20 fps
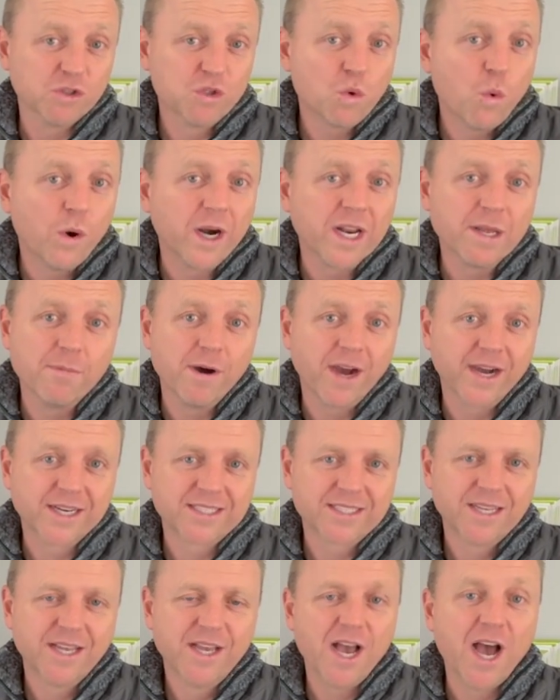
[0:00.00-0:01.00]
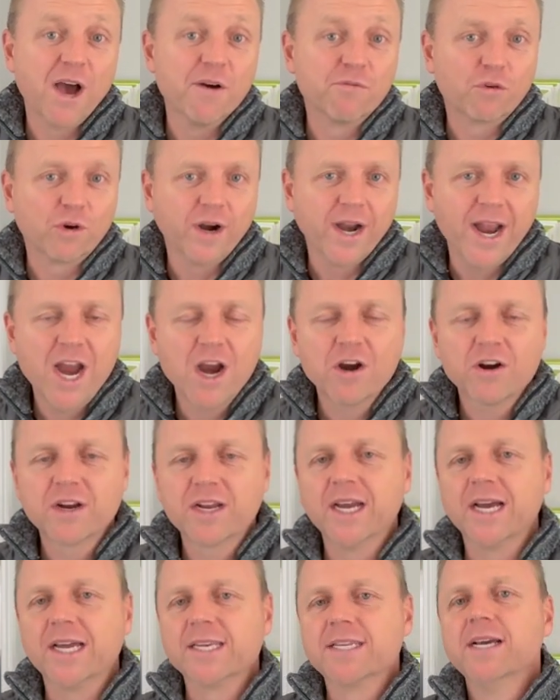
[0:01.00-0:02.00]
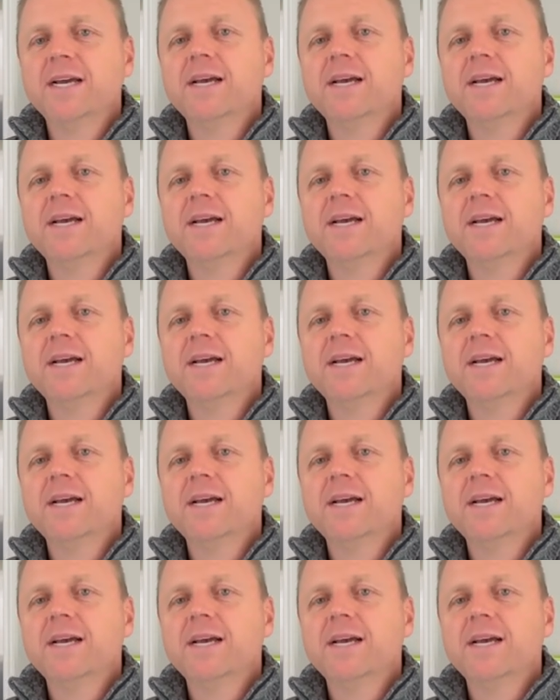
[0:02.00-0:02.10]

$20 for a haircut.